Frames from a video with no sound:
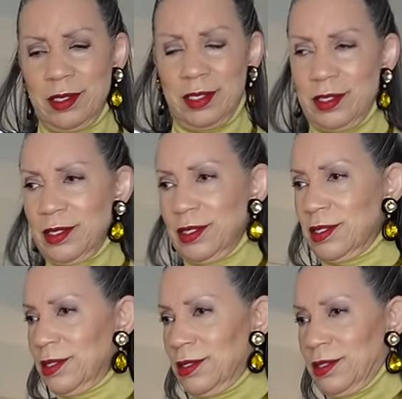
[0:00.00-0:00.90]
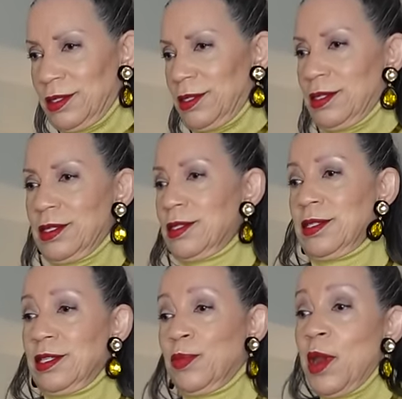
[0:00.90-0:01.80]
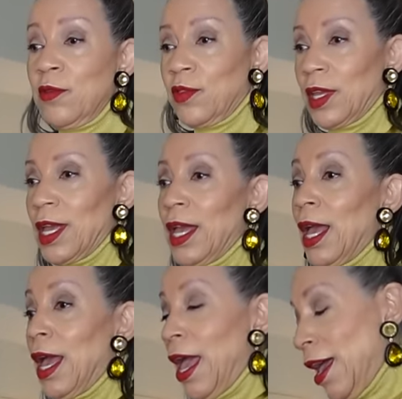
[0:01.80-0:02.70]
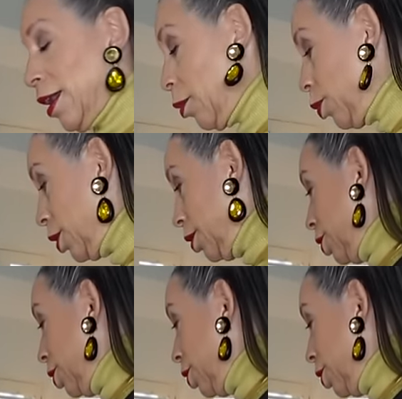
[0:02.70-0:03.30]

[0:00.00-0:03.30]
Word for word: just it's just perfect and I put on